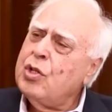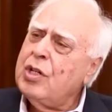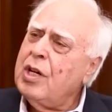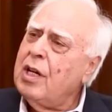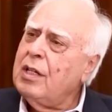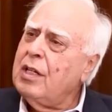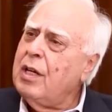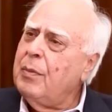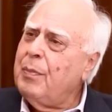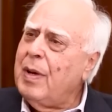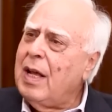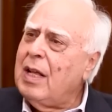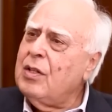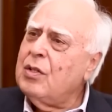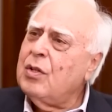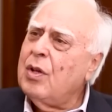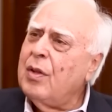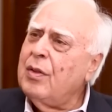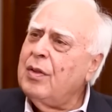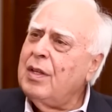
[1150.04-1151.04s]
Dushyant,
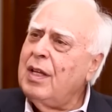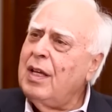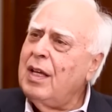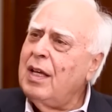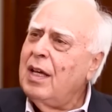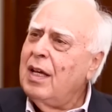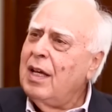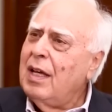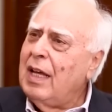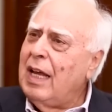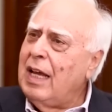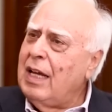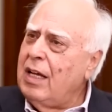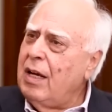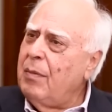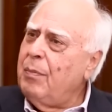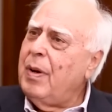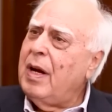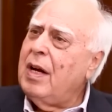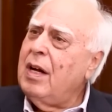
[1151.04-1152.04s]
depends on the
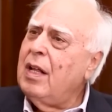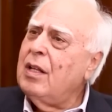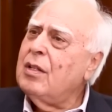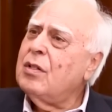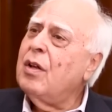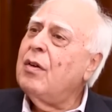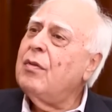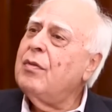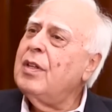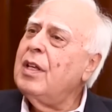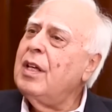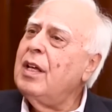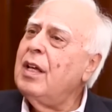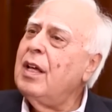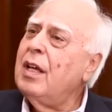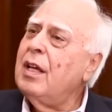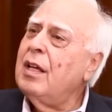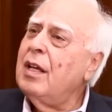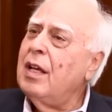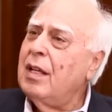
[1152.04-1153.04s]
independence of the
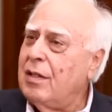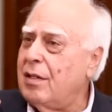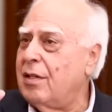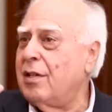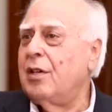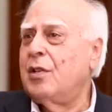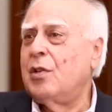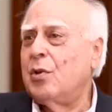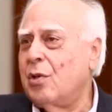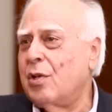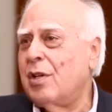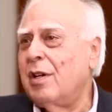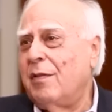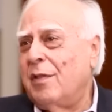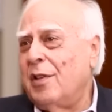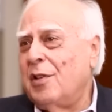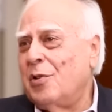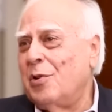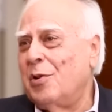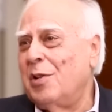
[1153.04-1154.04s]
institution
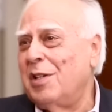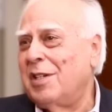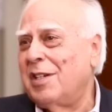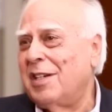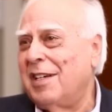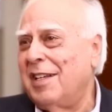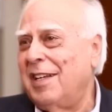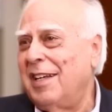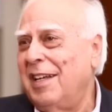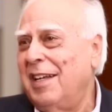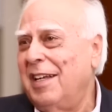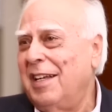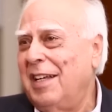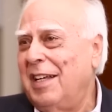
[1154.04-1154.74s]
of the judiciary.